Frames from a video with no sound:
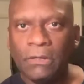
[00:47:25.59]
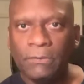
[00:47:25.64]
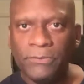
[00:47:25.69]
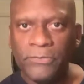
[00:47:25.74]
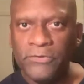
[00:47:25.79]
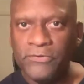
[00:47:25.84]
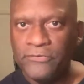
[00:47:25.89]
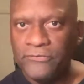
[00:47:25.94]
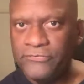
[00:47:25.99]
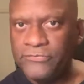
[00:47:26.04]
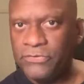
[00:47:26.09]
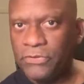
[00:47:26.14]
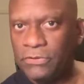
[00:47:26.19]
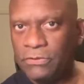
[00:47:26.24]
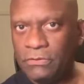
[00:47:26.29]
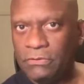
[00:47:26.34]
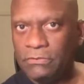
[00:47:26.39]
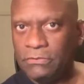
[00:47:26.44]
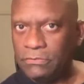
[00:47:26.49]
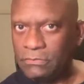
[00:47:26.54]
moved
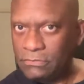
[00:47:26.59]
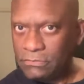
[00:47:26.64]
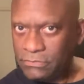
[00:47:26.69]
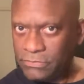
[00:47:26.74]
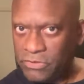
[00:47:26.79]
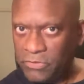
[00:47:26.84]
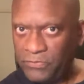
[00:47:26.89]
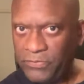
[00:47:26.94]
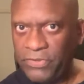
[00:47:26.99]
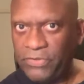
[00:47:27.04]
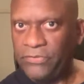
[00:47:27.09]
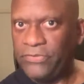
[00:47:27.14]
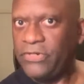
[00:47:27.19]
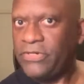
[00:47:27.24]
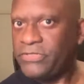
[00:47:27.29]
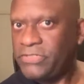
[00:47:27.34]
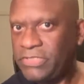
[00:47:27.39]
to build their